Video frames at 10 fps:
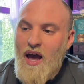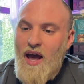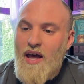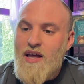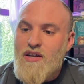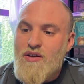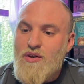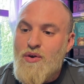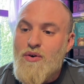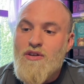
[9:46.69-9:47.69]
and
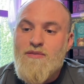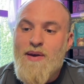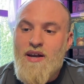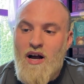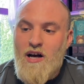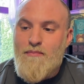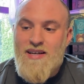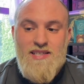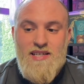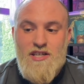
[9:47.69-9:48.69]
yours may come
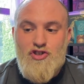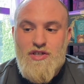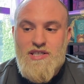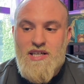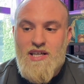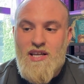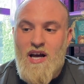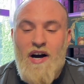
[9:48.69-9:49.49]
as an interesting and